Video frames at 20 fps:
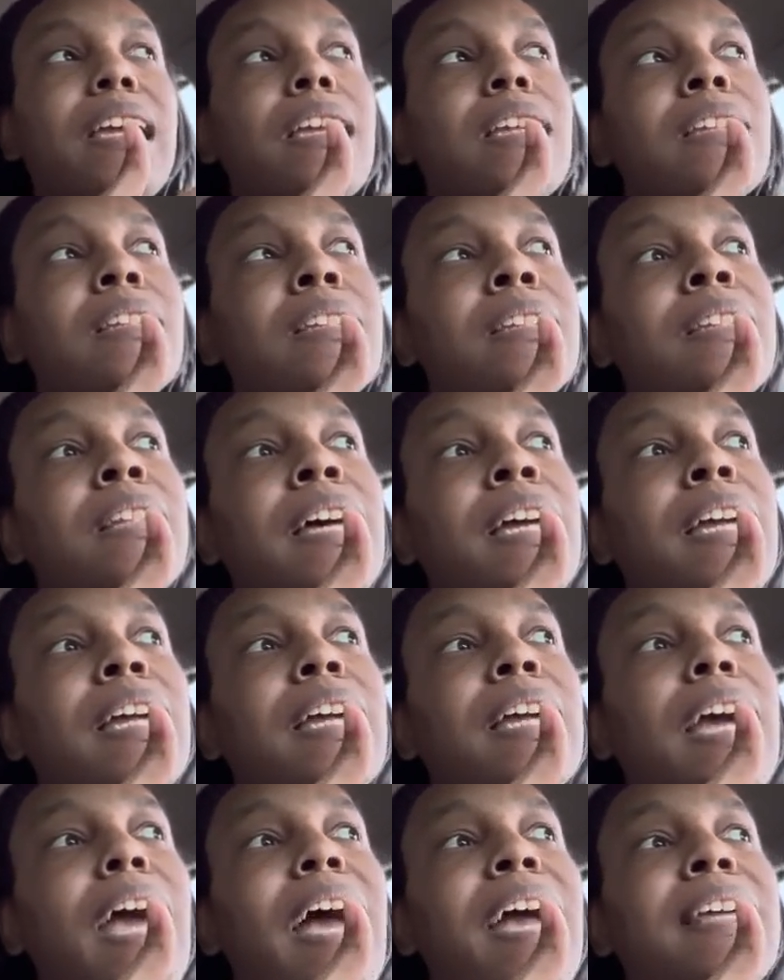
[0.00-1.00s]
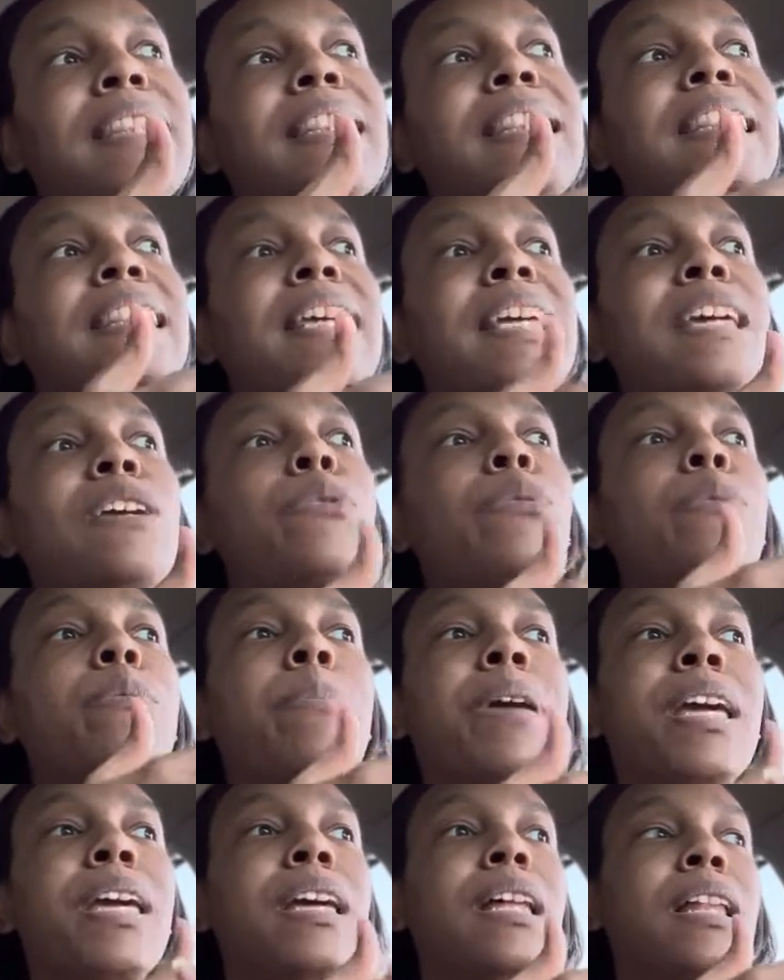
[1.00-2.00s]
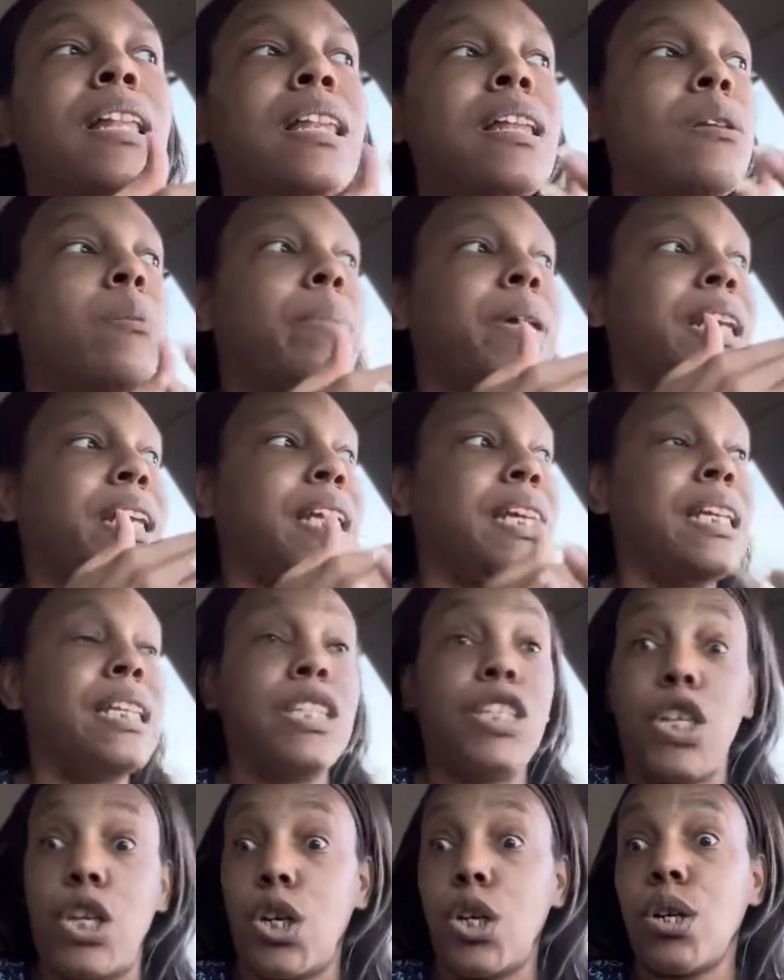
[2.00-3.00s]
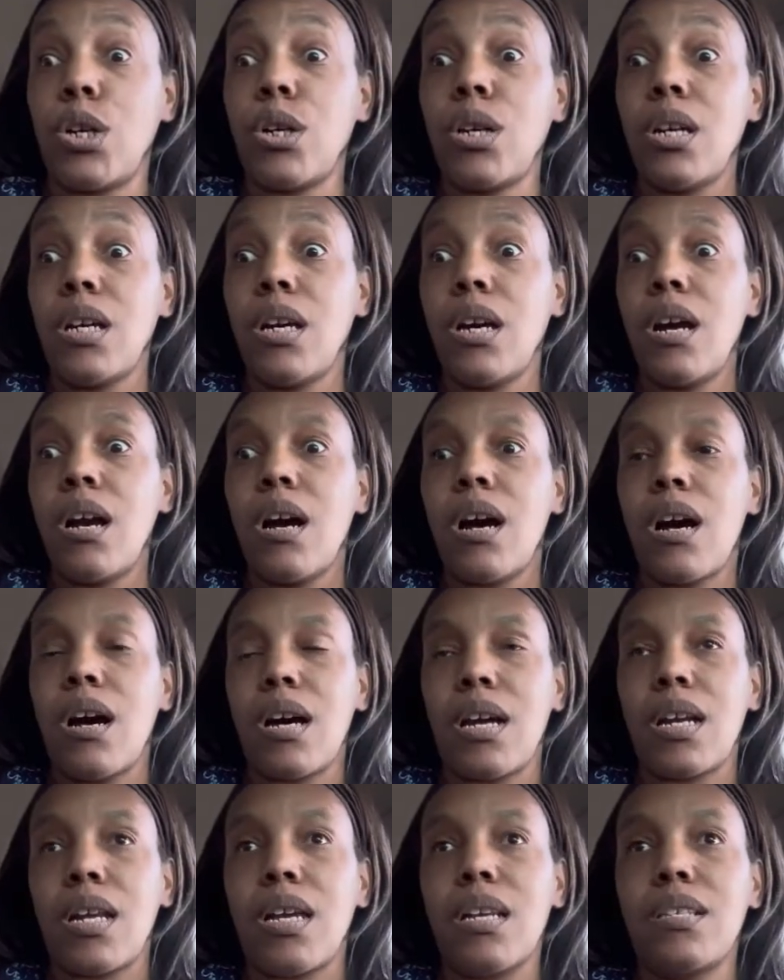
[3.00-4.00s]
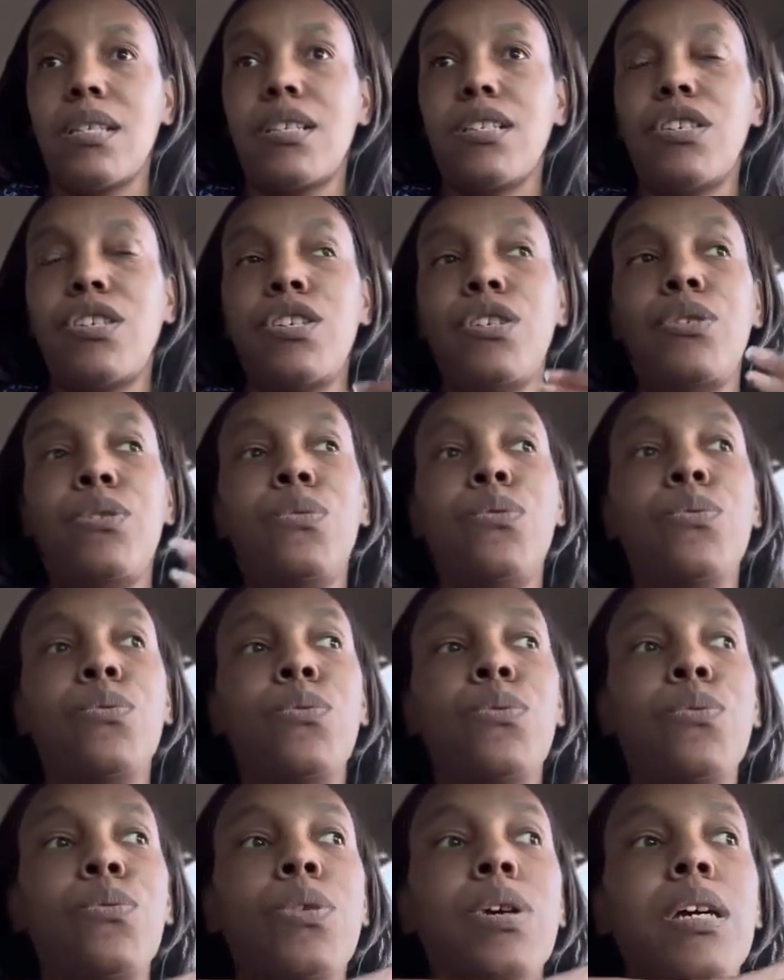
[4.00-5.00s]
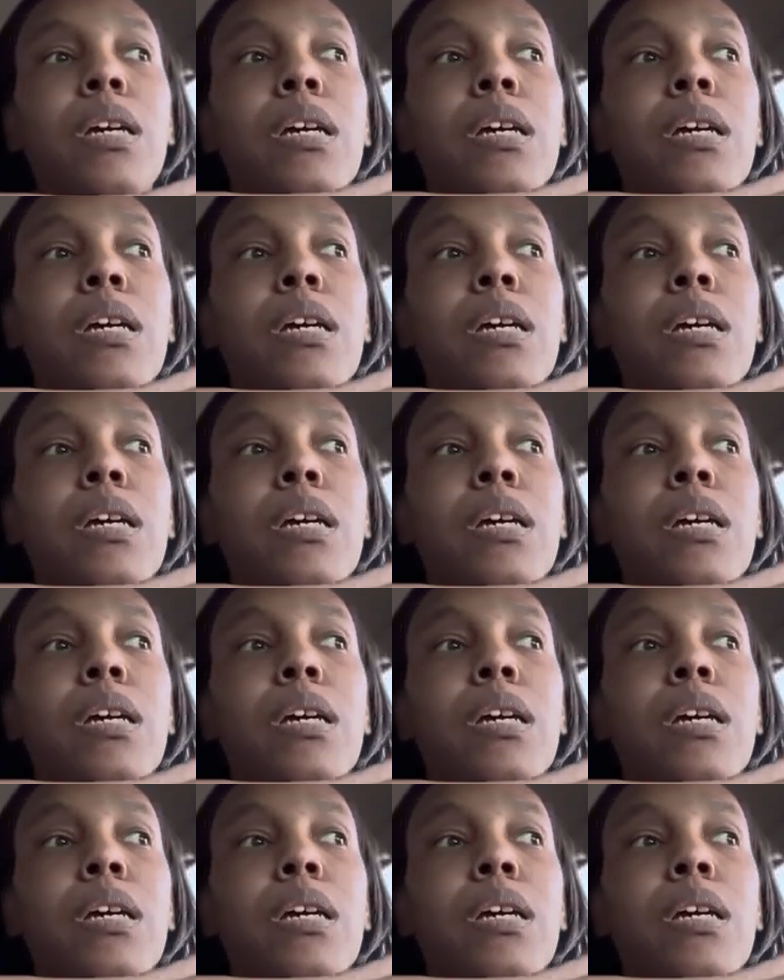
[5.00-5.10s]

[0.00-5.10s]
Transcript: Like, I think it would make it a little bit easier on us to